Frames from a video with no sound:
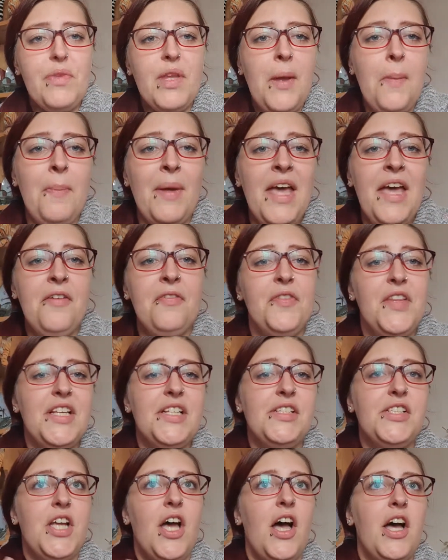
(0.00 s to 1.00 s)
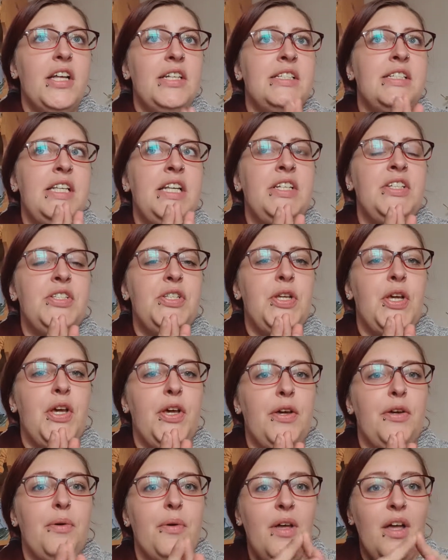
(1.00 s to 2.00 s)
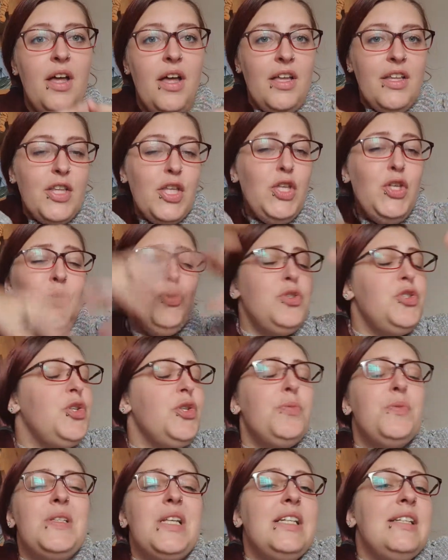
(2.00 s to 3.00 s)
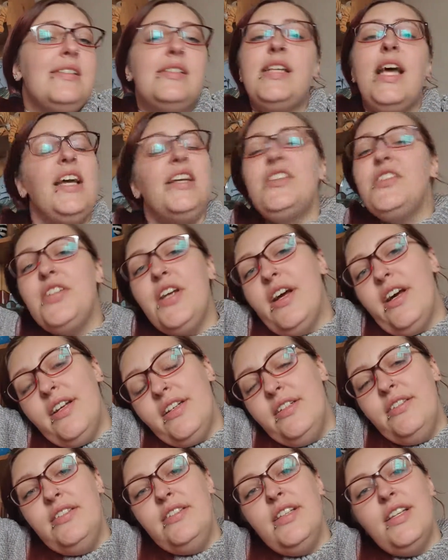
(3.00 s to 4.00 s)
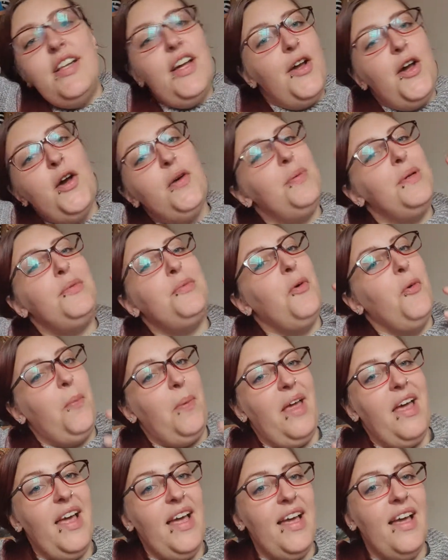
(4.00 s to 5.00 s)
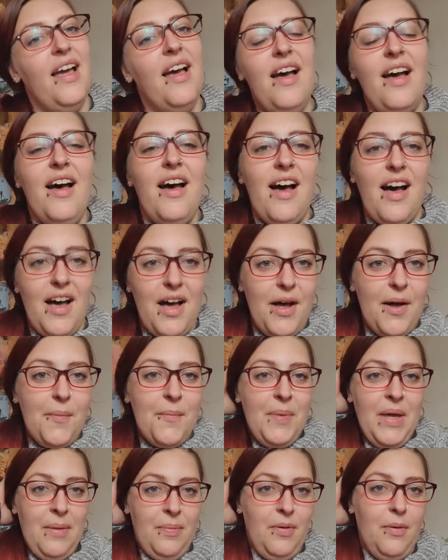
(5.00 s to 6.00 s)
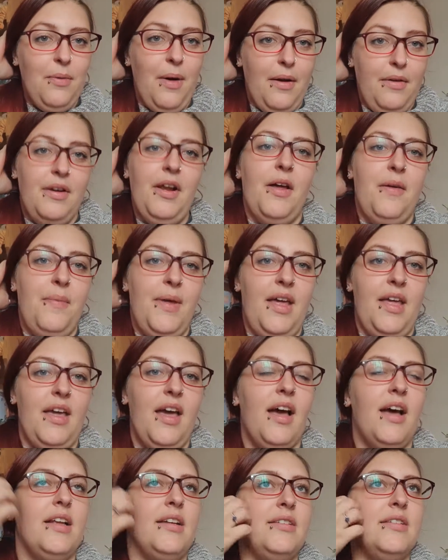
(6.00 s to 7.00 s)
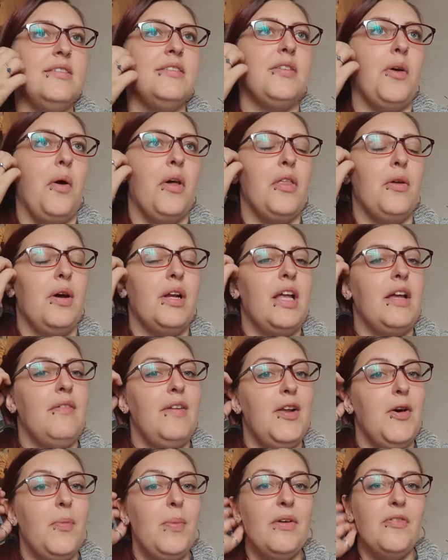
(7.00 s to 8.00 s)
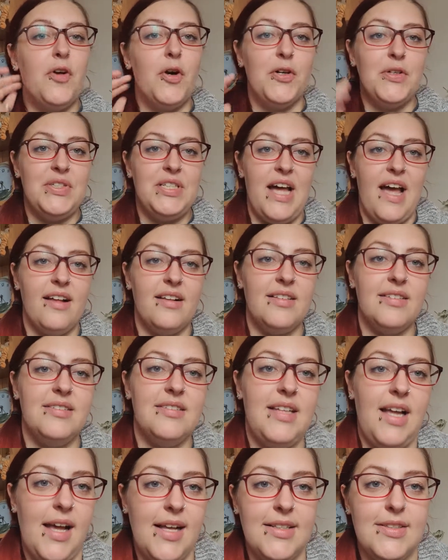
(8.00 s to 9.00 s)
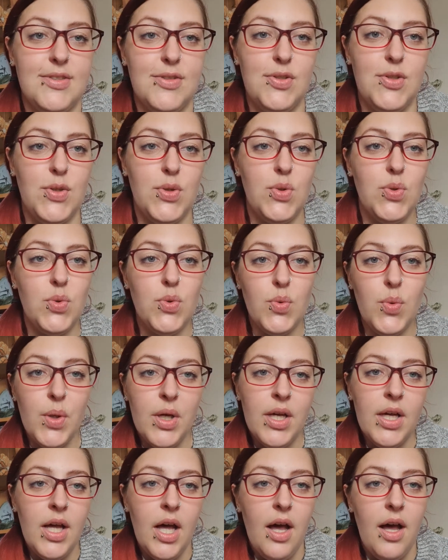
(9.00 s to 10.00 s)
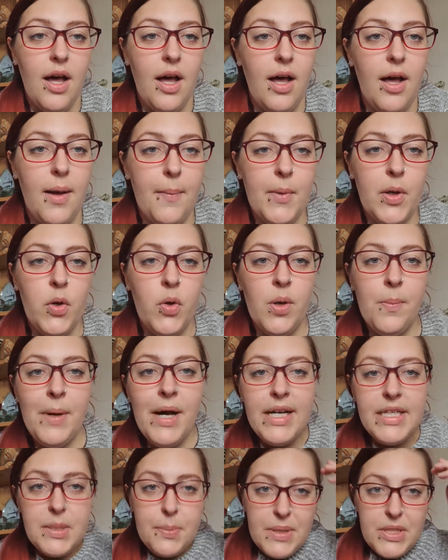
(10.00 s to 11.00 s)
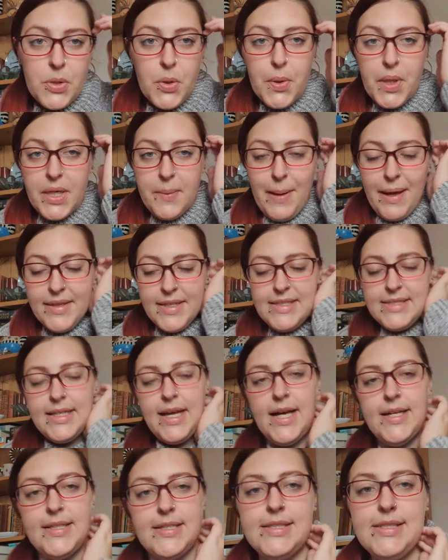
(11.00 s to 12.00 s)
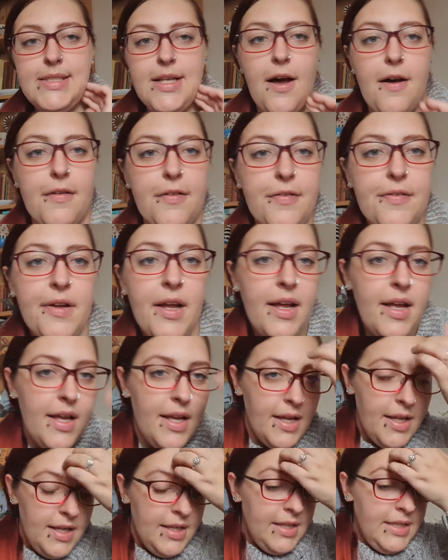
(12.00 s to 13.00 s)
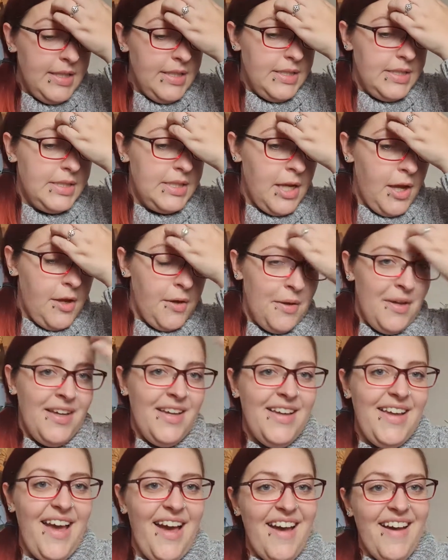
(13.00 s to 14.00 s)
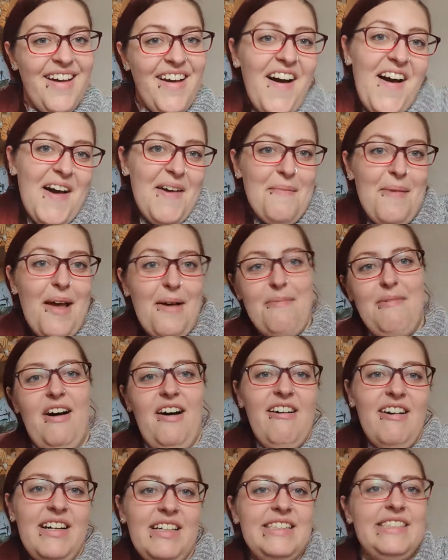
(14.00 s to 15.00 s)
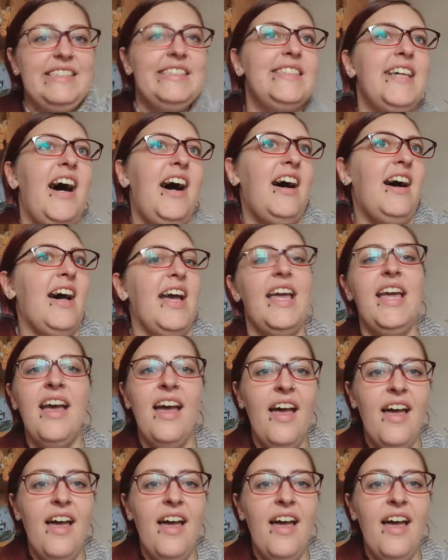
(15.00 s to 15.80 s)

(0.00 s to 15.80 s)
But if this turns into the YouTube sensation that I hope it will be, people won't know me. And so I thought I'd give a little bit of context as to who am I to be talking about this kind of stuff. So yeah, I'm Emma. Hi.